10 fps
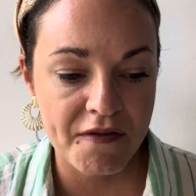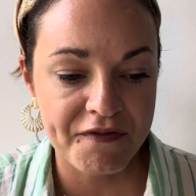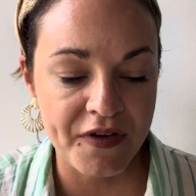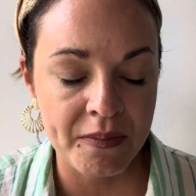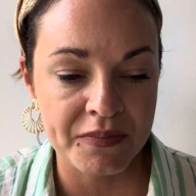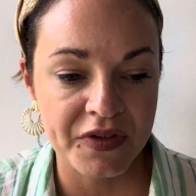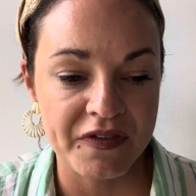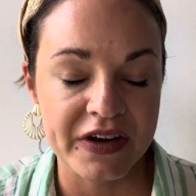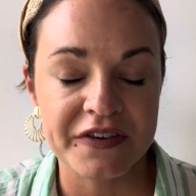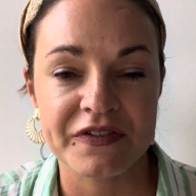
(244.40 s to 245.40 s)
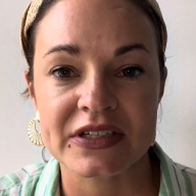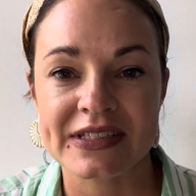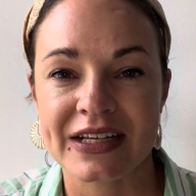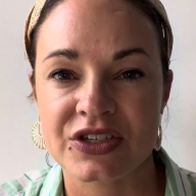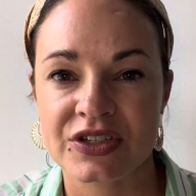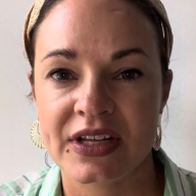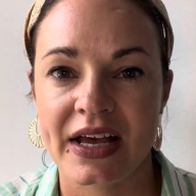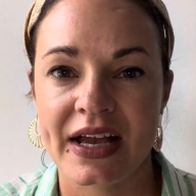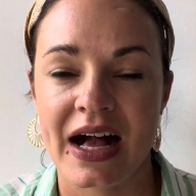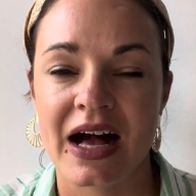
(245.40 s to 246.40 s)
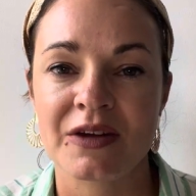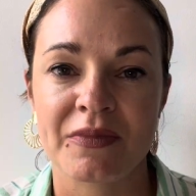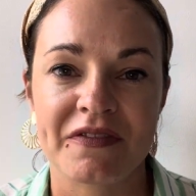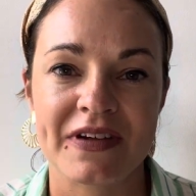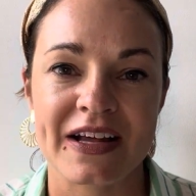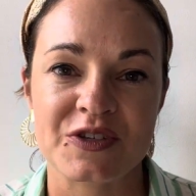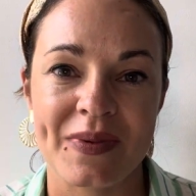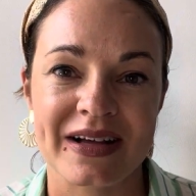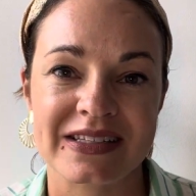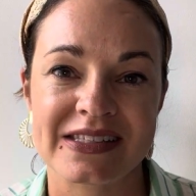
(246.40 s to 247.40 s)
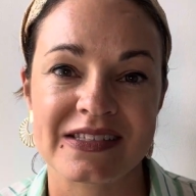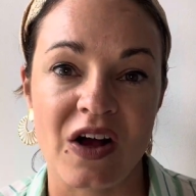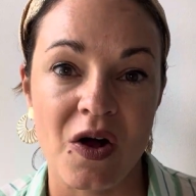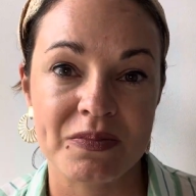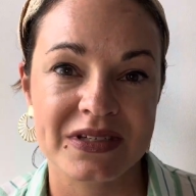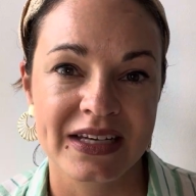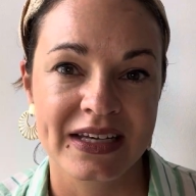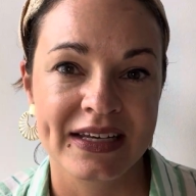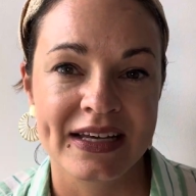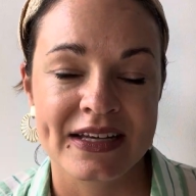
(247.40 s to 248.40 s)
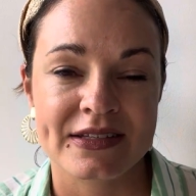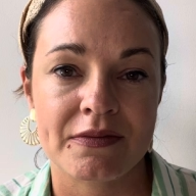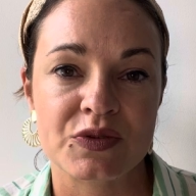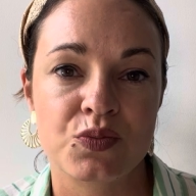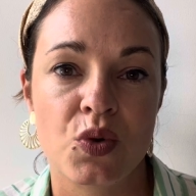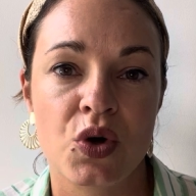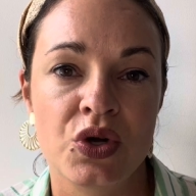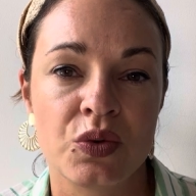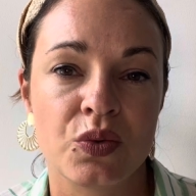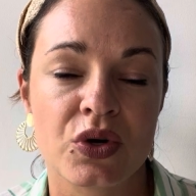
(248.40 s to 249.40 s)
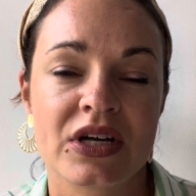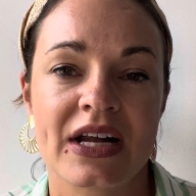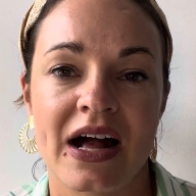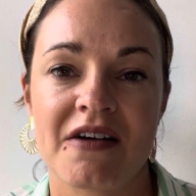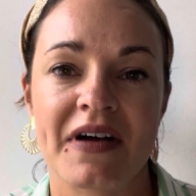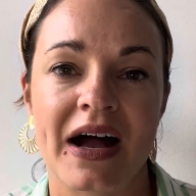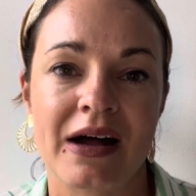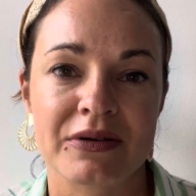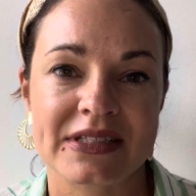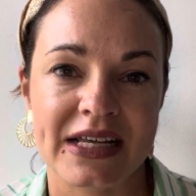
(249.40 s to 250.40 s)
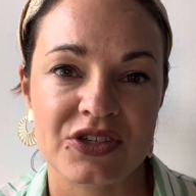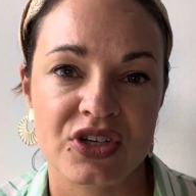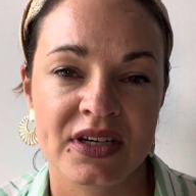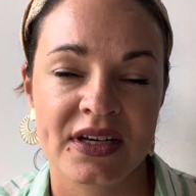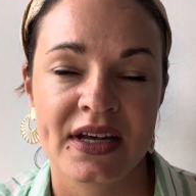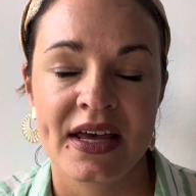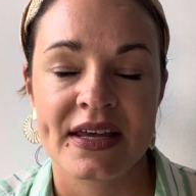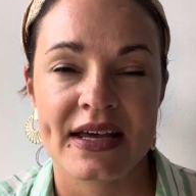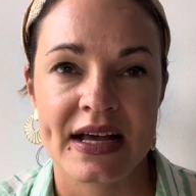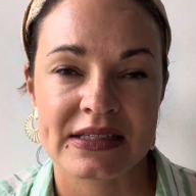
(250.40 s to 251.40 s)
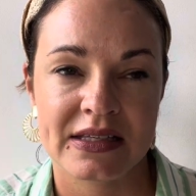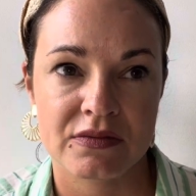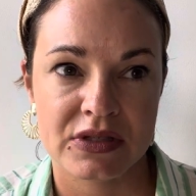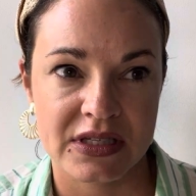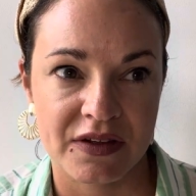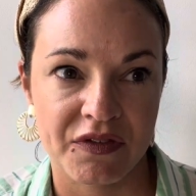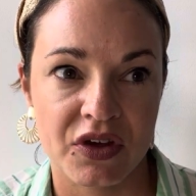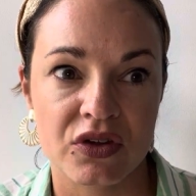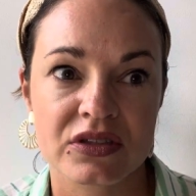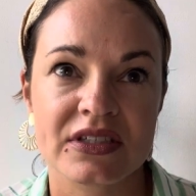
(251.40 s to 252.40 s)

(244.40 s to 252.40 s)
From the very first session that I had, my flashbacks stopped. So that was one and a half hour session. Yes, it was difficult.